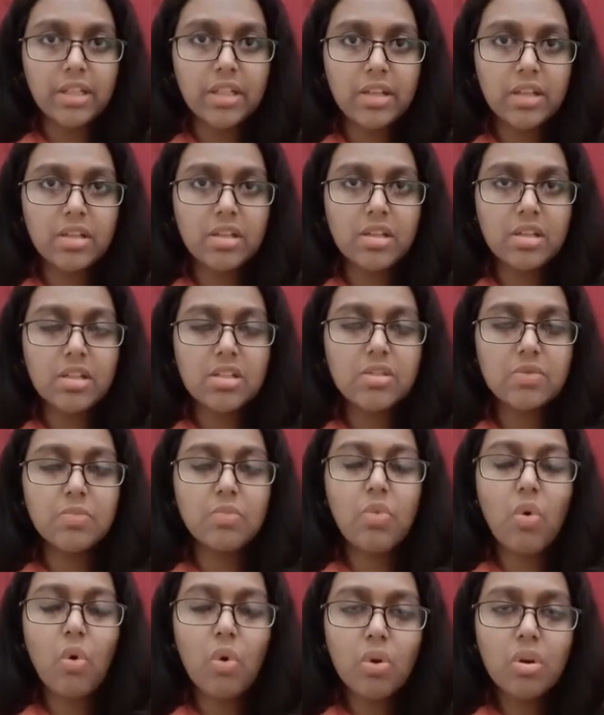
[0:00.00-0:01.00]
It is
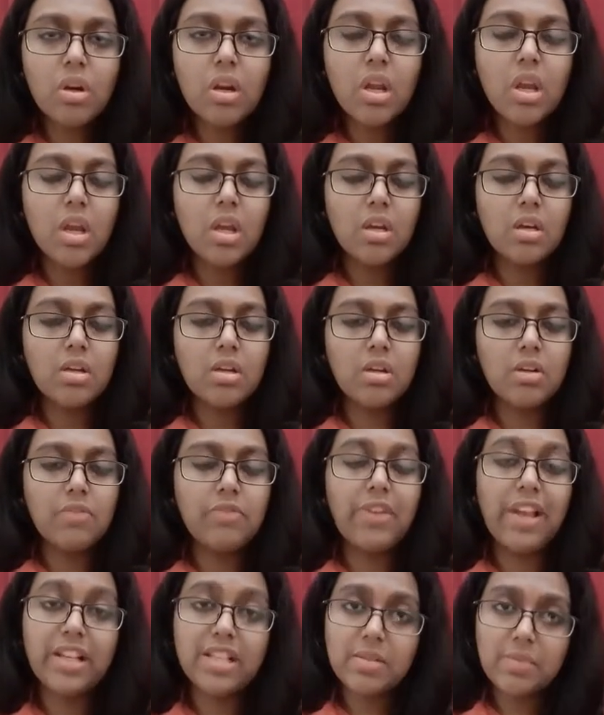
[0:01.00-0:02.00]
more
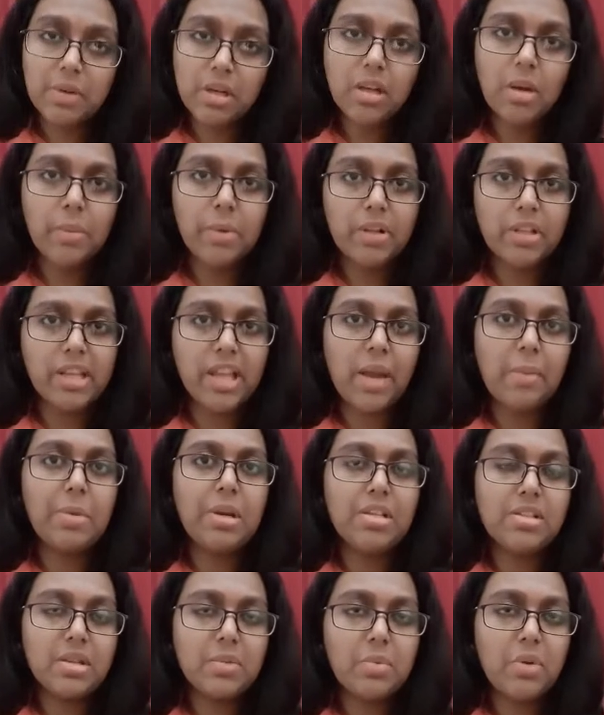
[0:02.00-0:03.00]
flexible compared to the capital
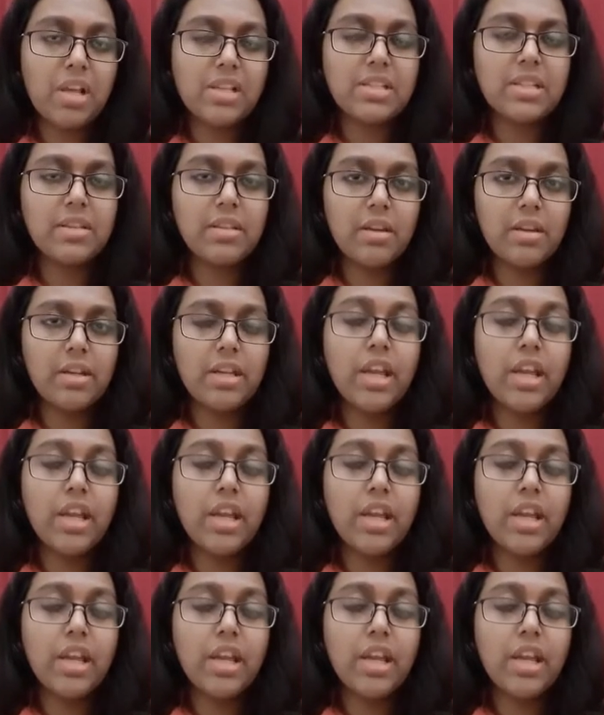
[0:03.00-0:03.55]
asset pricing theory